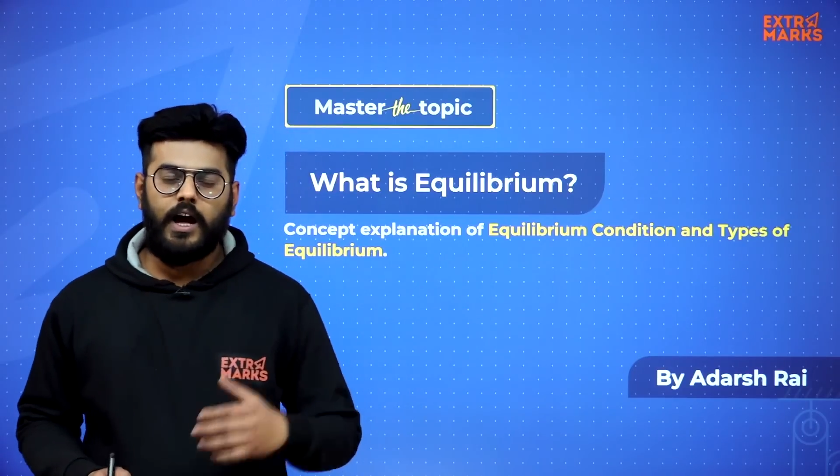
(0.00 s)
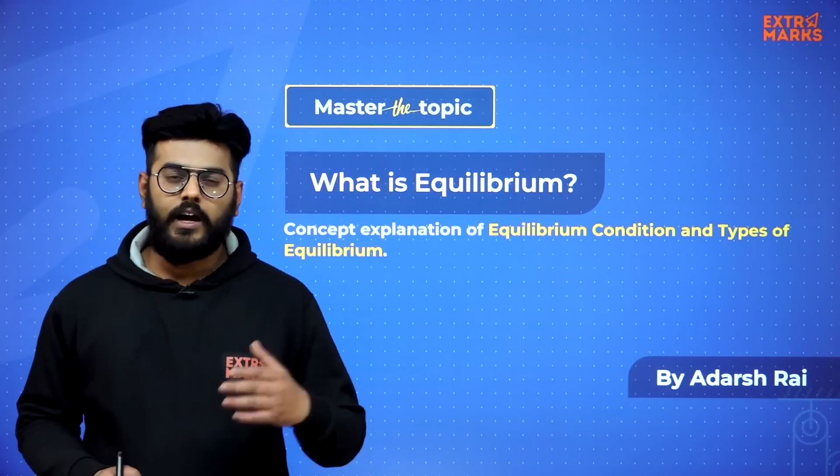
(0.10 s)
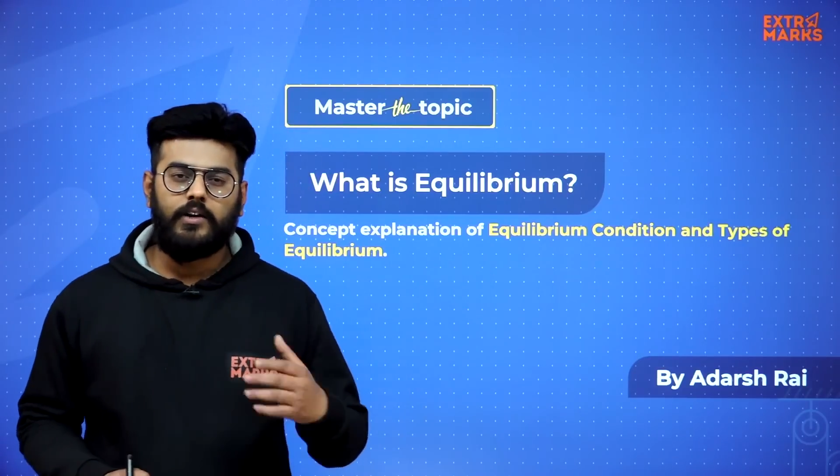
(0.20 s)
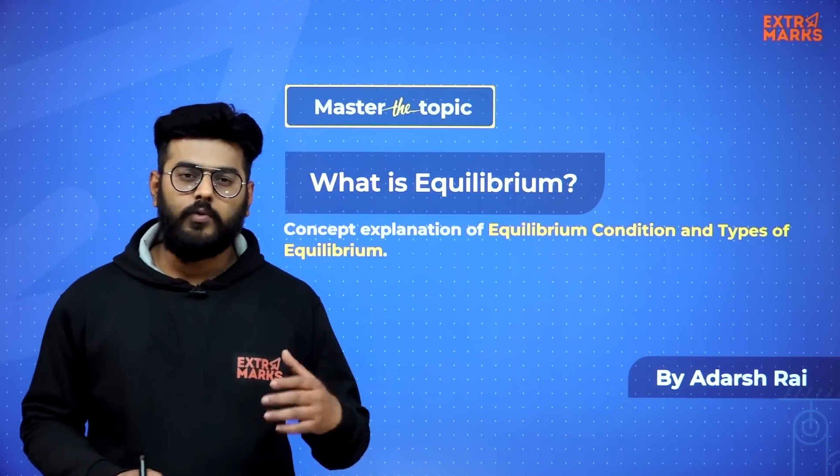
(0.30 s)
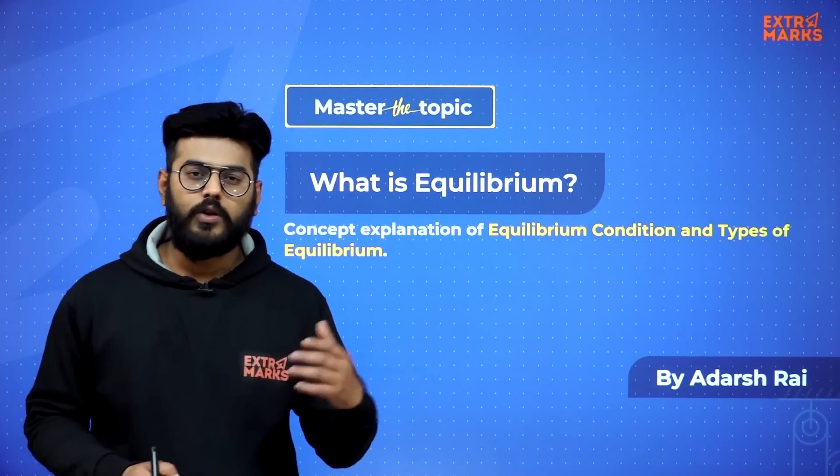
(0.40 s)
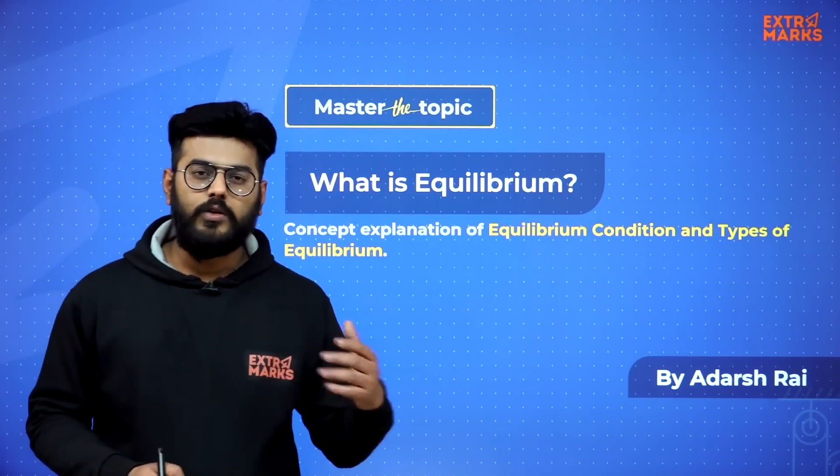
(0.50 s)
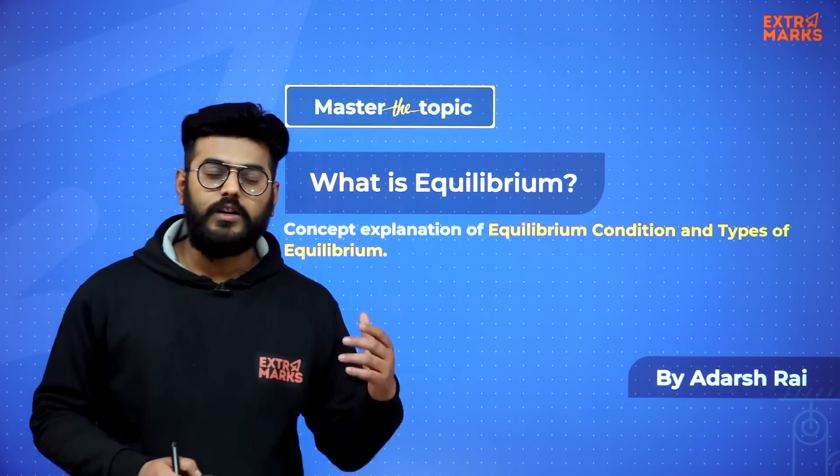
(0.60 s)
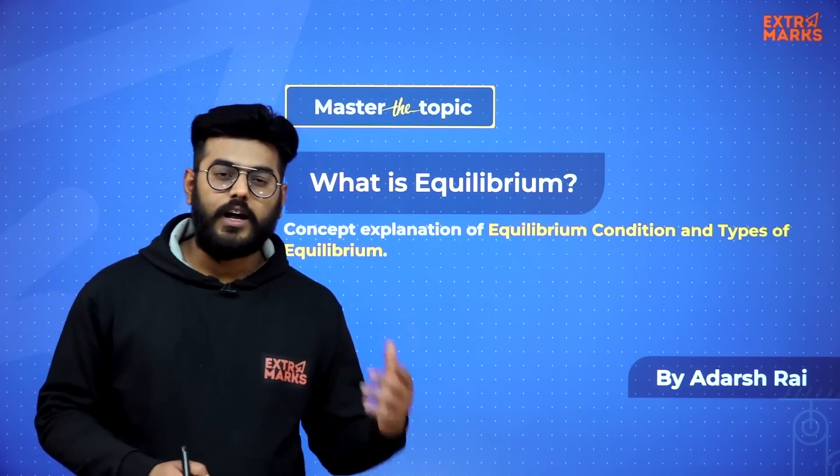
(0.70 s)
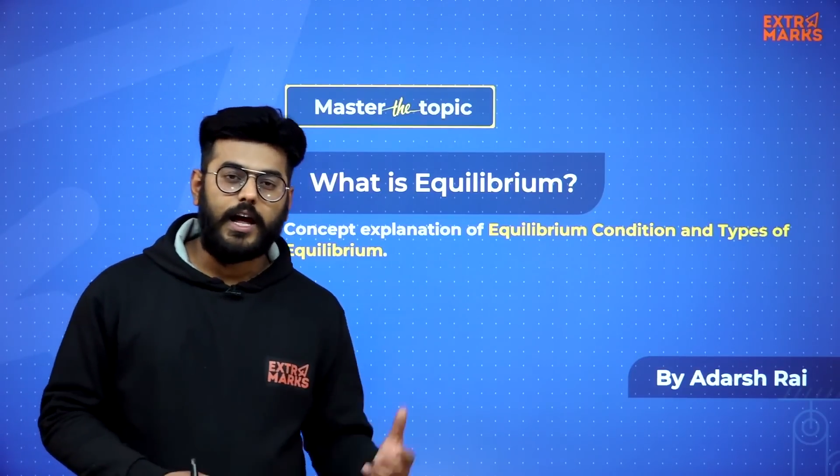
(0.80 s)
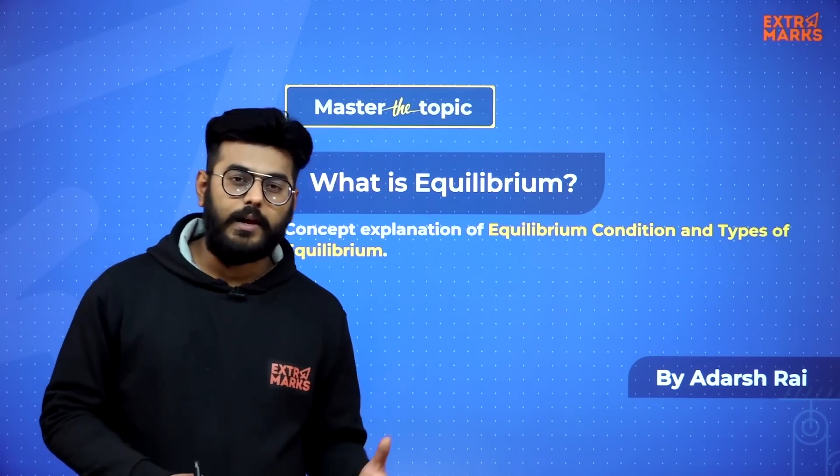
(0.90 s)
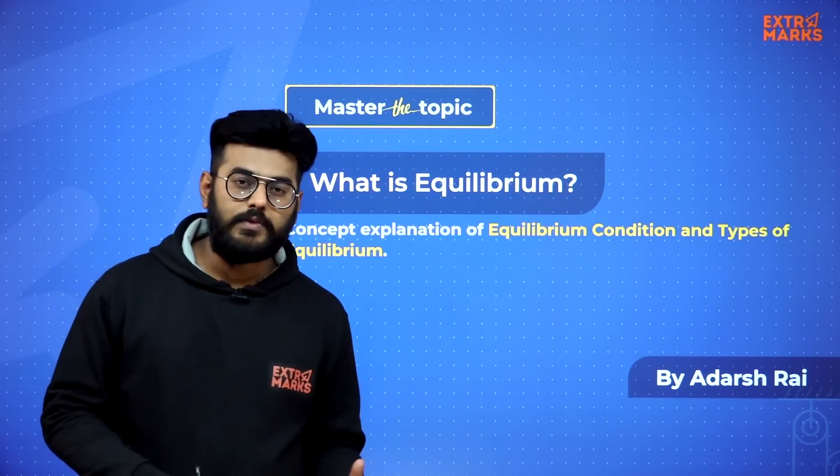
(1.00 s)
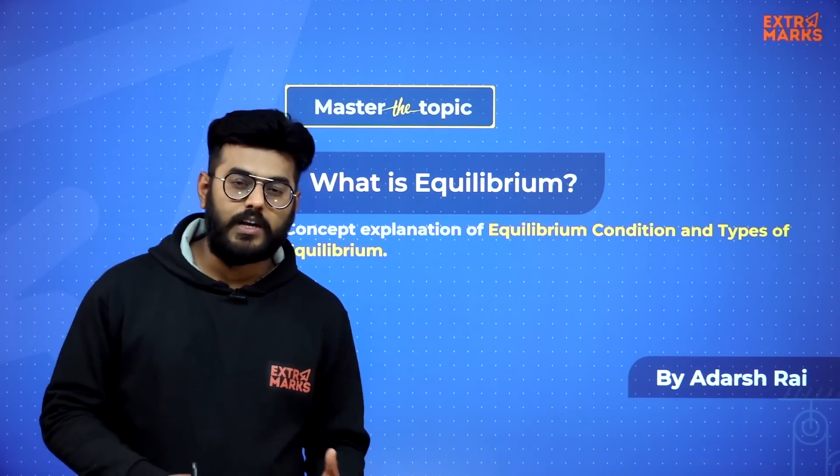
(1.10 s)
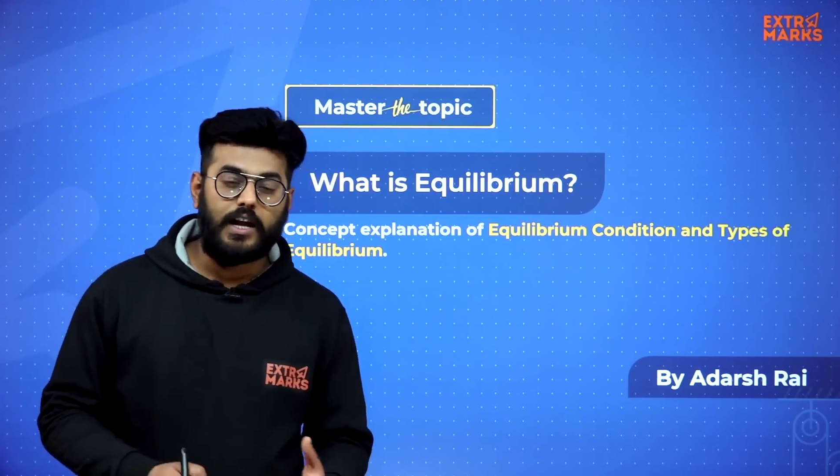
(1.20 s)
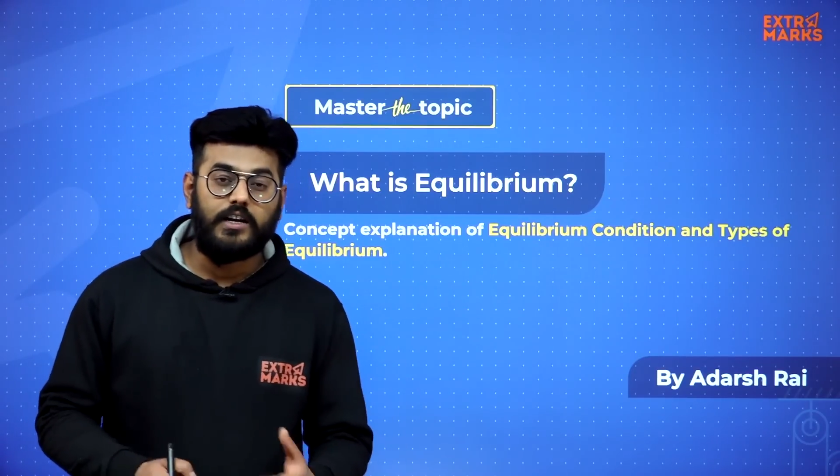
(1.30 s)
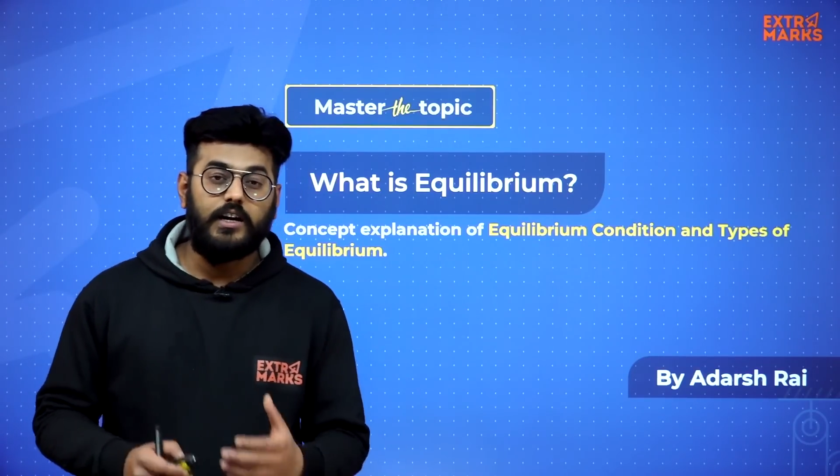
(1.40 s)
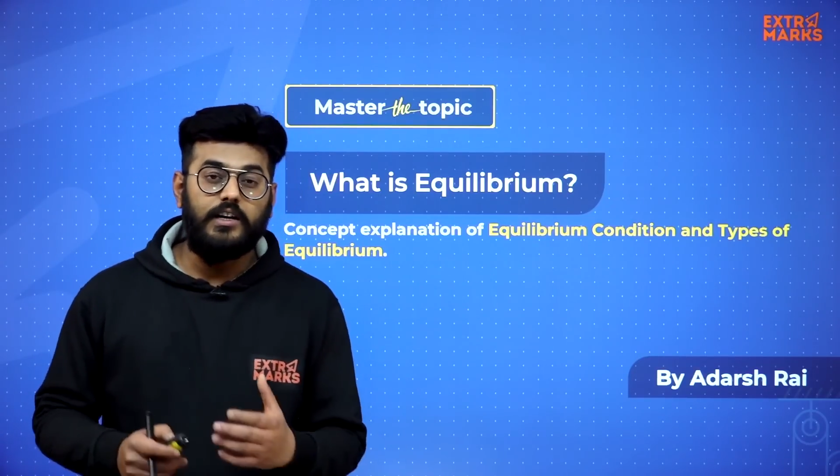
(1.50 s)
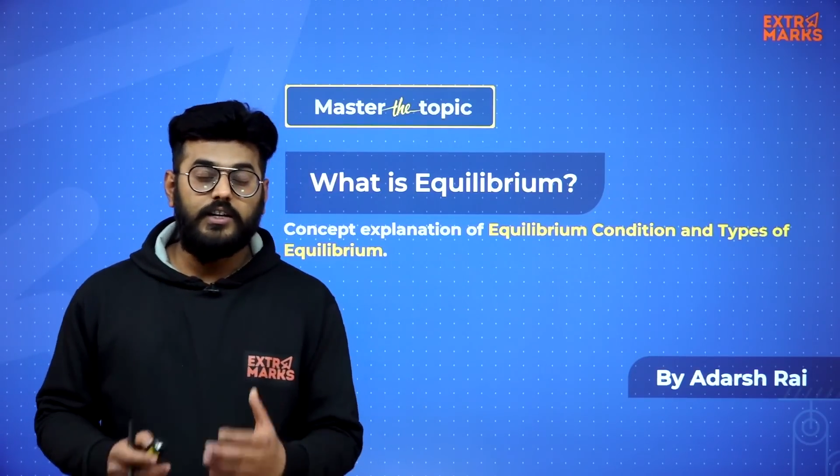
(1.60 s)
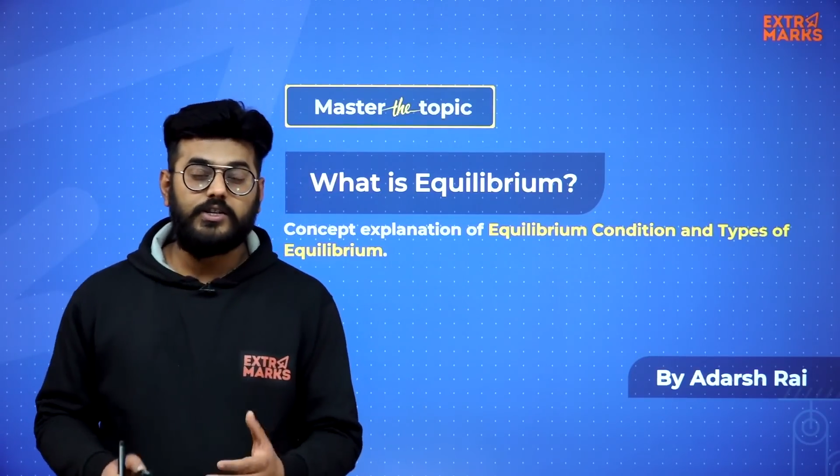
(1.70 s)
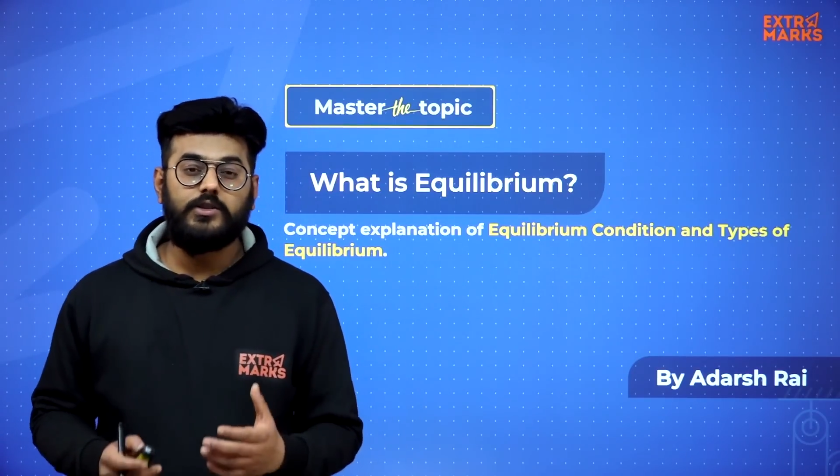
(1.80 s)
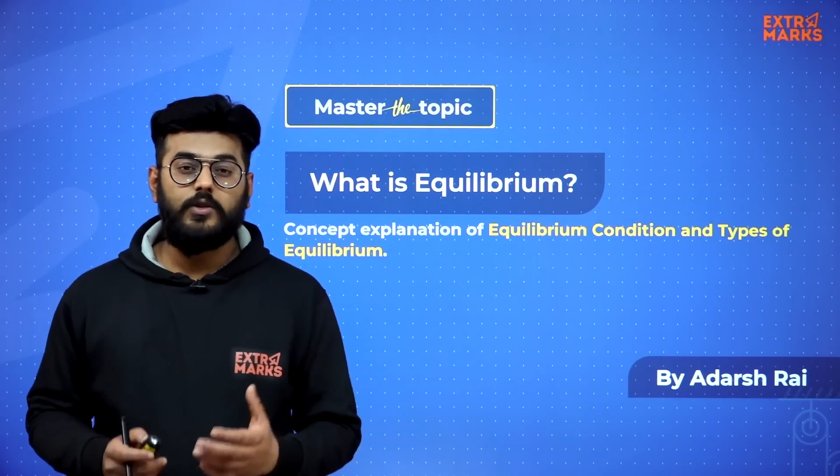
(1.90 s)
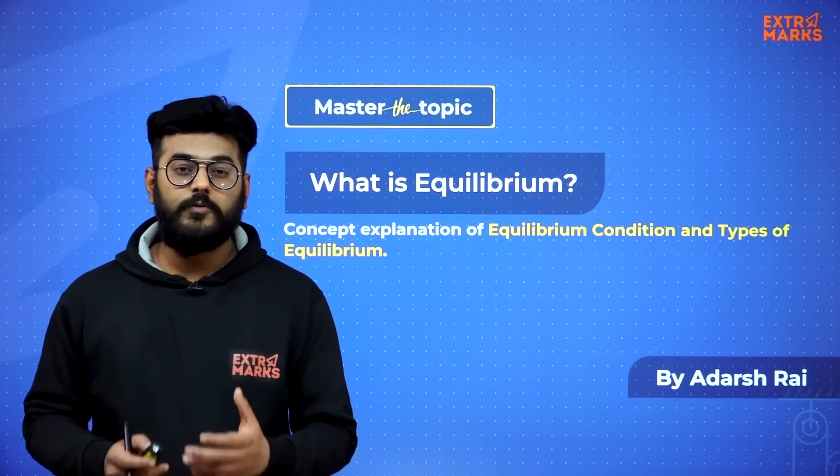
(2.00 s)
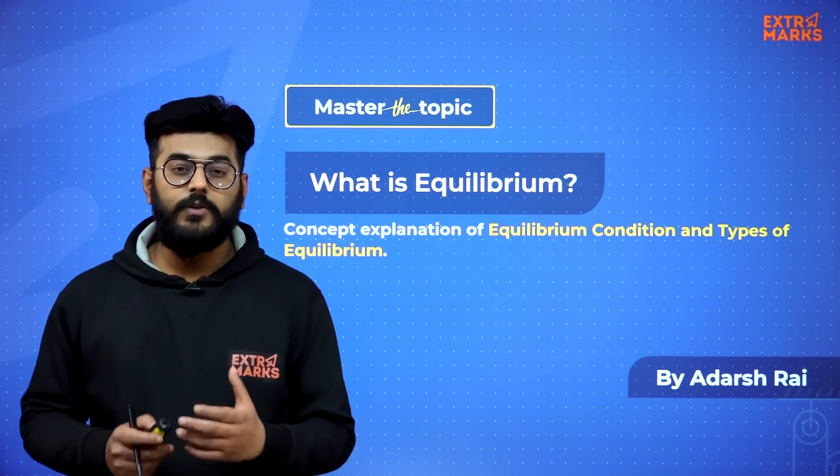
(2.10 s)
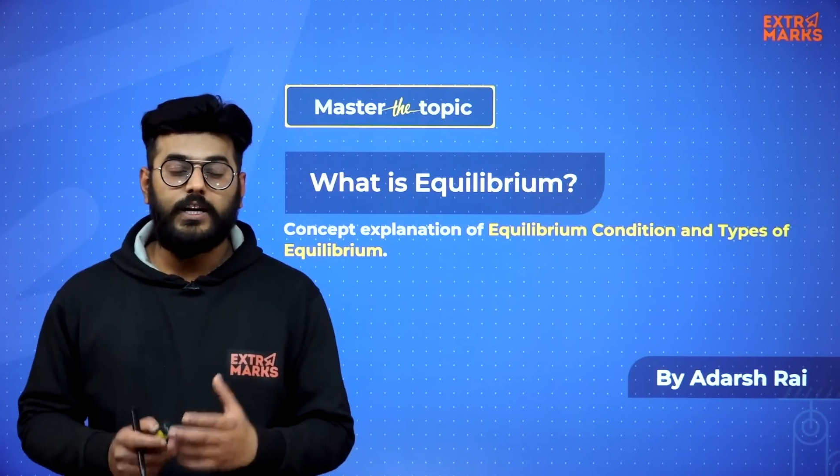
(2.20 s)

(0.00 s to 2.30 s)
and what all types and condition of